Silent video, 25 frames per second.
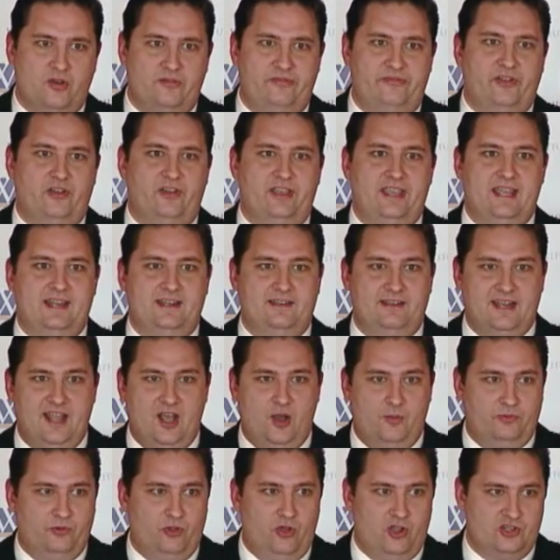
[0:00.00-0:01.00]
affiliate and
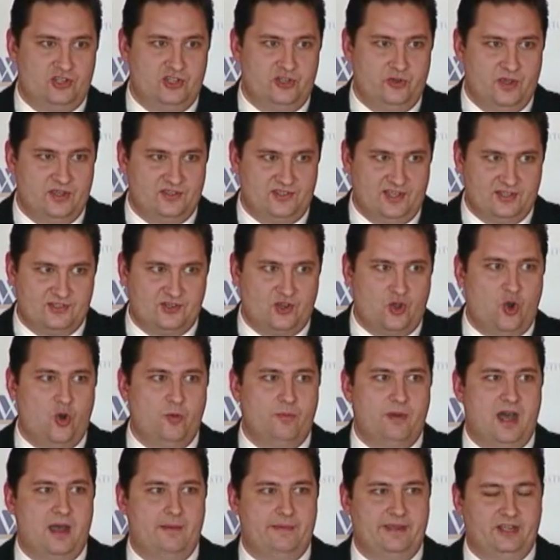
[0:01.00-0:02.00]
helped launch the USS Cole
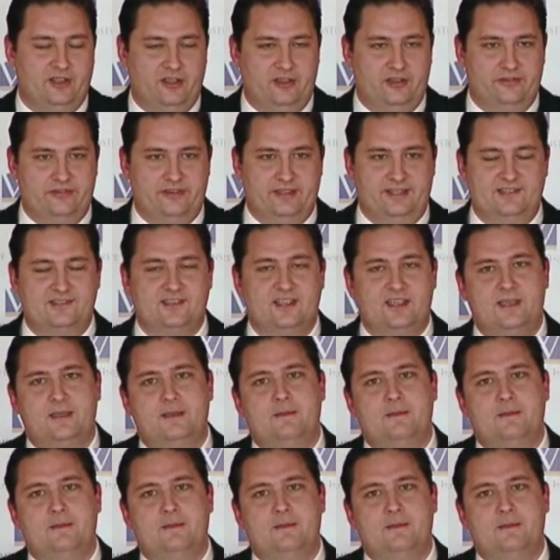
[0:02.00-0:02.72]
bombing and other things.